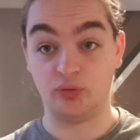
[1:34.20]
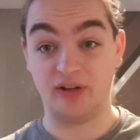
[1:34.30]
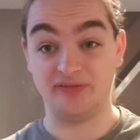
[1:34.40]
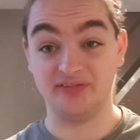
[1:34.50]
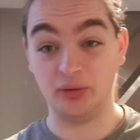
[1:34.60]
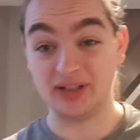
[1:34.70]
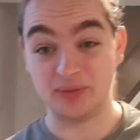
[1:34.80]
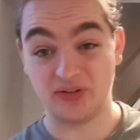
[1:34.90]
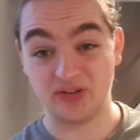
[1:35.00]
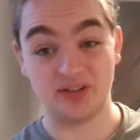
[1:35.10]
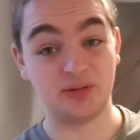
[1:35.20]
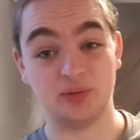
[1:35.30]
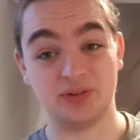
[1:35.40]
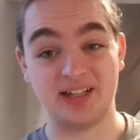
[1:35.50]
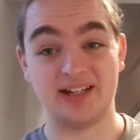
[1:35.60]
12 fluid ounces, I don't
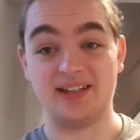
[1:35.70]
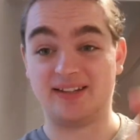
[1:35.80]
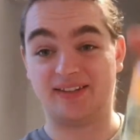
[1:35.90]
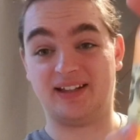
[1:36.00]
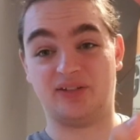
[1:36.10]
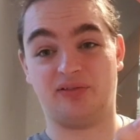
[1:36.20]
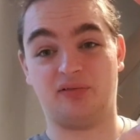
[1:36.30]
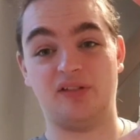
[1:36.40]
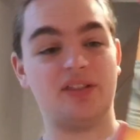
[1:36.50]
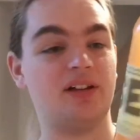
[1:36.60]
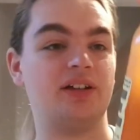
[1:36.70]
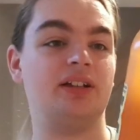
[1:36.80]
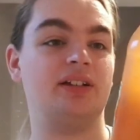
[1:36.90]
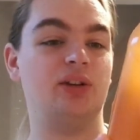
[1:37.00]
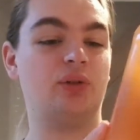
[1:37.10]
know what that is. I think it's a
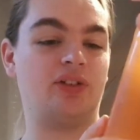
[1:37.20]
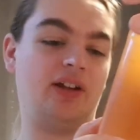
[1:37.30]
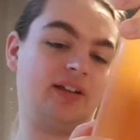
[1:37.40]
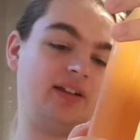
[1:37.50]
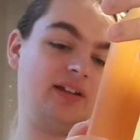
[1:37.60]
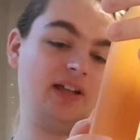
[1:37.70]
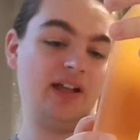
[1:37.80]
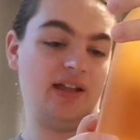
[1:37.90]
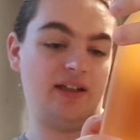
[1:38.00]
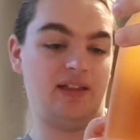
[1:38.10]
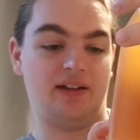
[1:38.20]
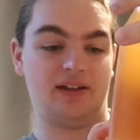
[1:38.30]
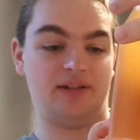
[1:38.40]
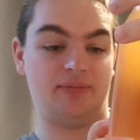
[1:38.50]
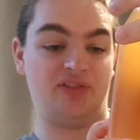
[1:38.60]
330, looks like it.
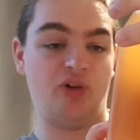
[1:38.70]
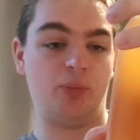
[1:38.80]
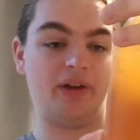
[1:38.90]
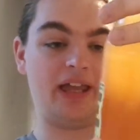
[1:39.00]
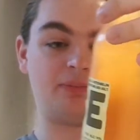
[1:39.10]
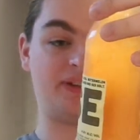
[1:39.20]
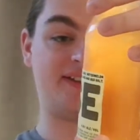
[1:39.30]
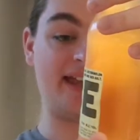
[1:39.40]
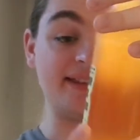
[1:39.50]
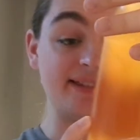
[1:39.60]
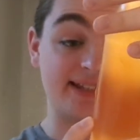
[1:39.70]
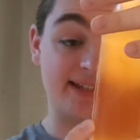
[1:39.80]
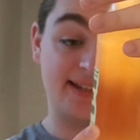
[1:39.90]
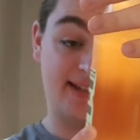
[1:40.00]
It's 4.8%,